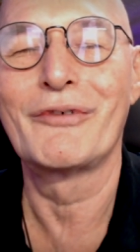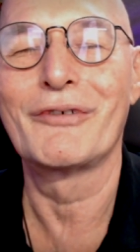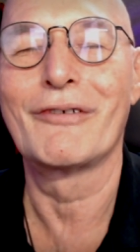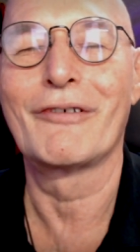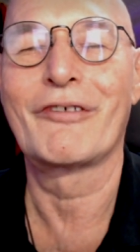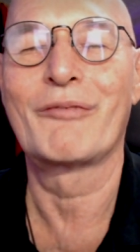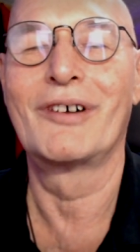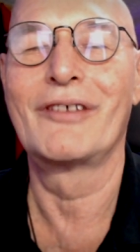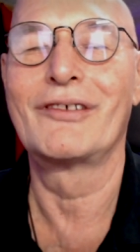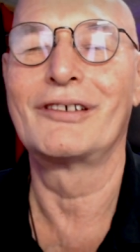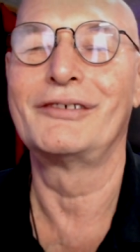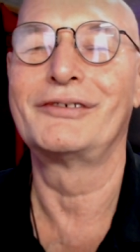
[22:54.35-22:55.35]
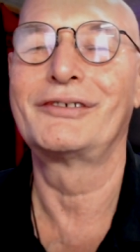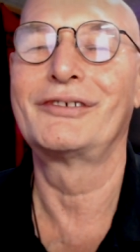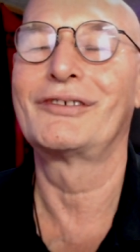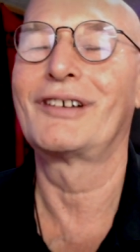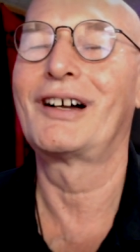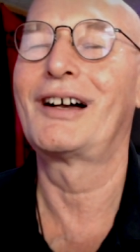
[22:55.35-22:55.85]
the Earth Mother into
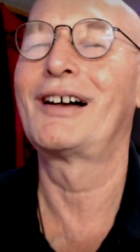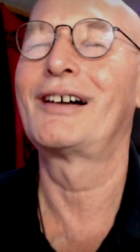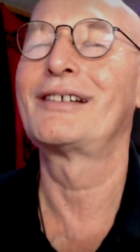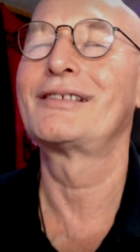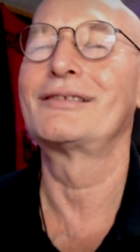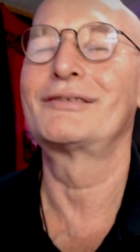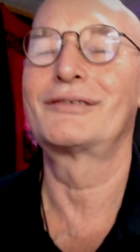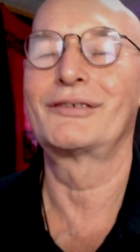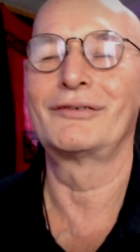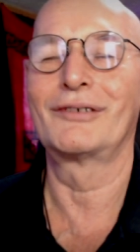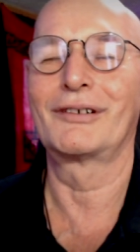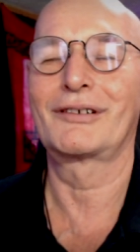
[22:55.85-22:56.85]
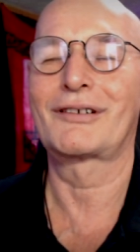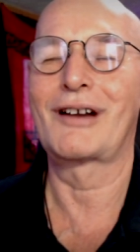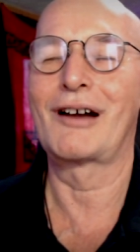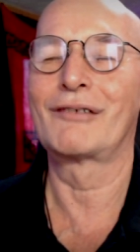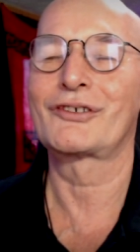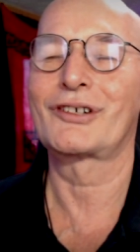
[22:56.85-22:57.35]
your heart, into your
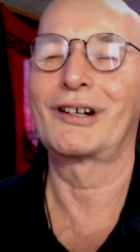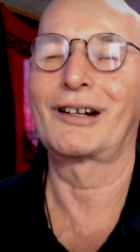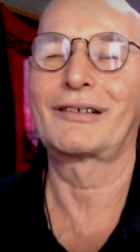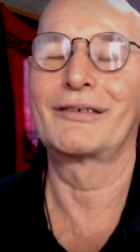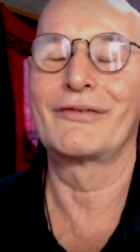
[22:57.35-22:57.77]
crown chakra.